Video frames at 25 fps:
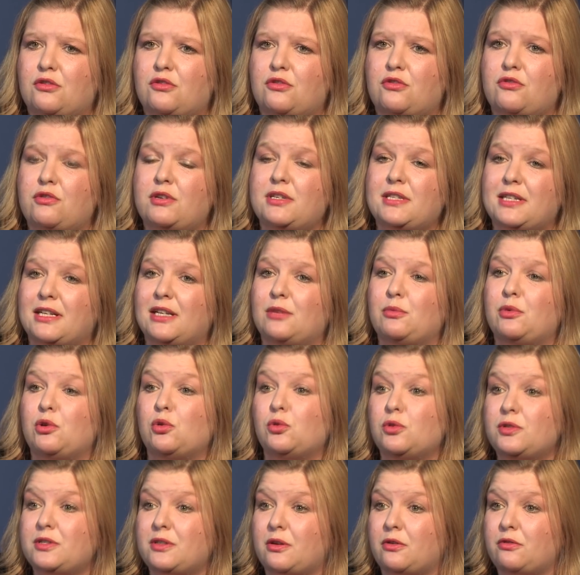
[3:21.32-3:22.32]
Critically, we
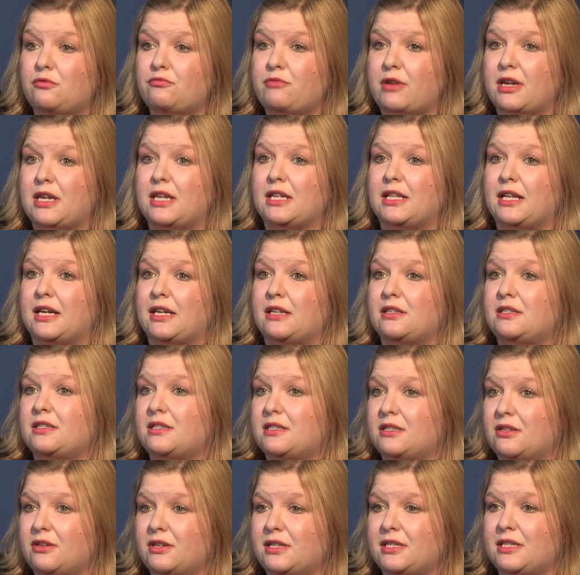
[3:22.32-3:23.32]
also regulate
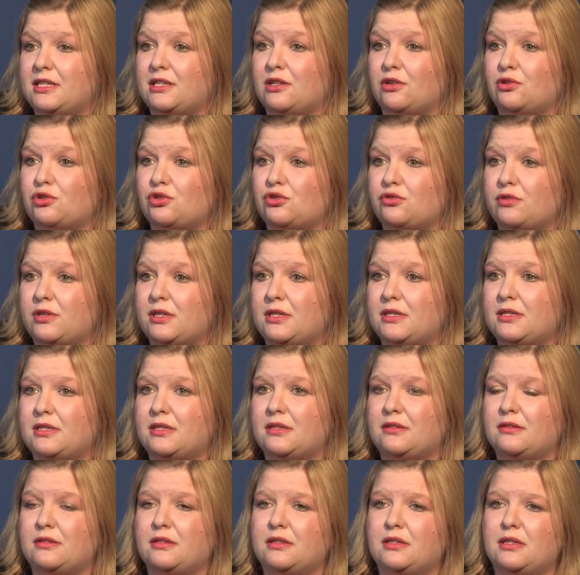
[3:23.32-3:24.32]
society
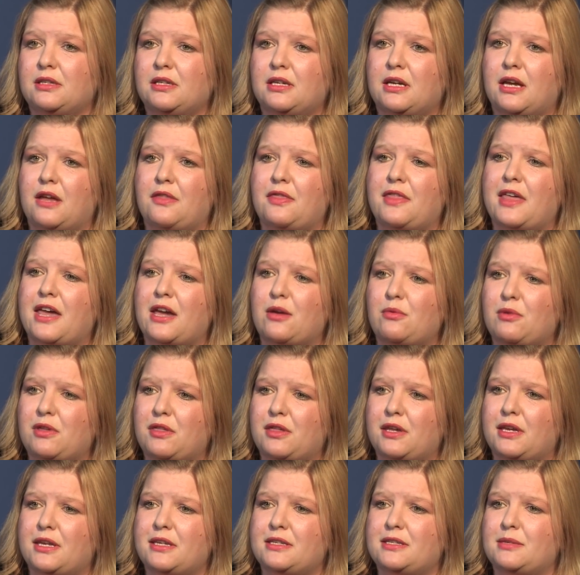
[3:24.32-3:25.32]
lotteries. And there we
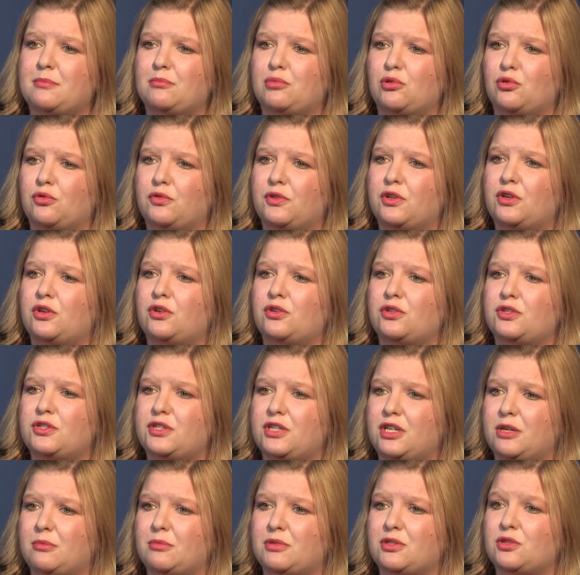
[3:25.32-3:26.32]
think it's important that
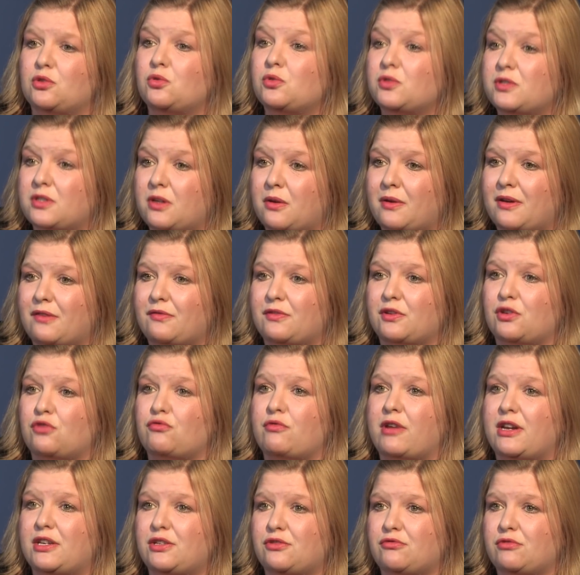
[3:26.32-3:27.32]
consumers also have a
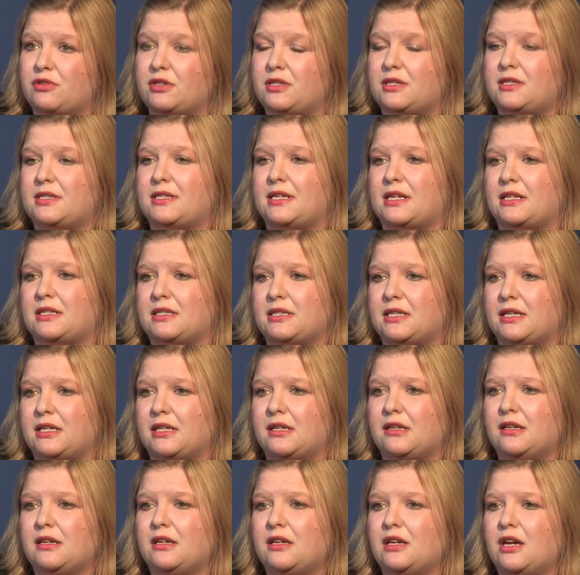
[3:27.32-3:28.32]
greater
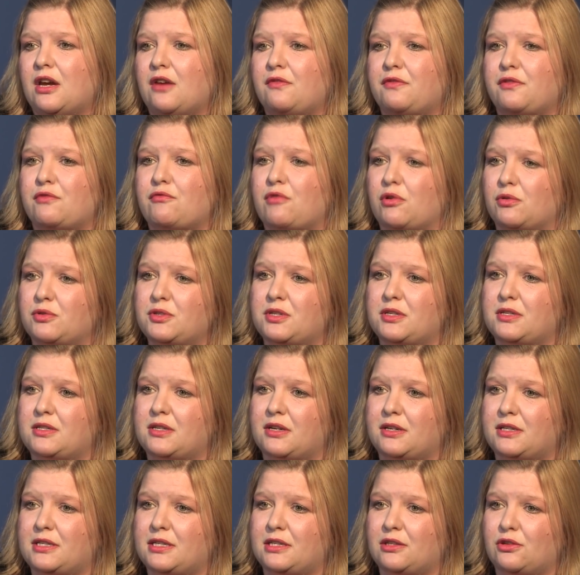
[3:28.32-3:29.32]
understanding of the role
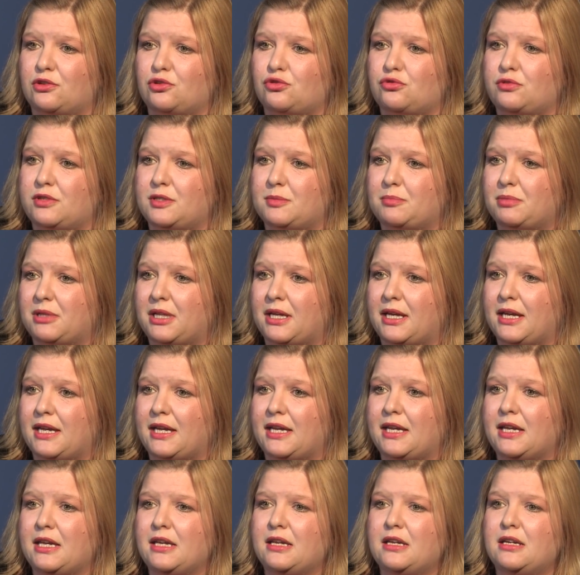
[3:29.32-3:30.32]
society lotteries
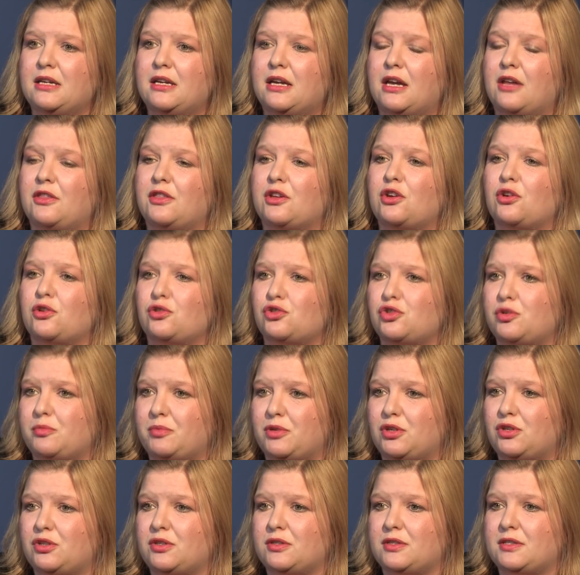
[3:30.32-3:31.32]
play and the
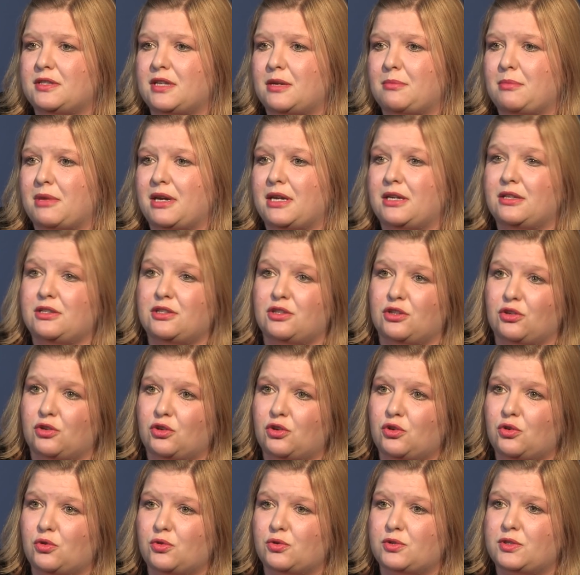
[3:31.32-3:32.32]
contributions they make to good
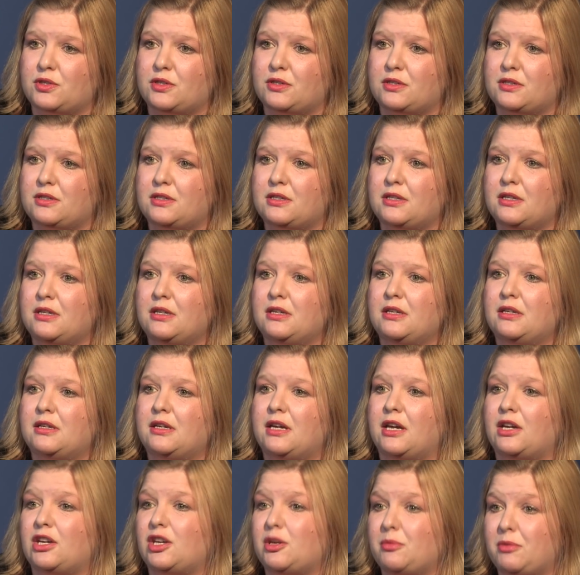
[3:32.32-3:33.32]
causes
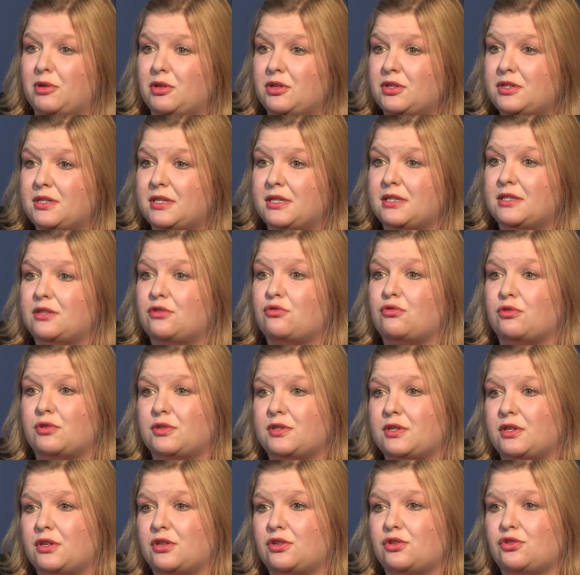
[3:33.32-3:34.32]
and communities across
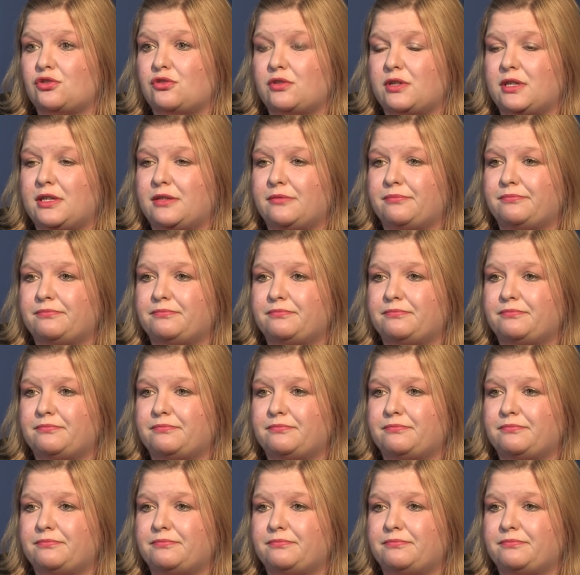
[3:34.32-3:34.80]
the country.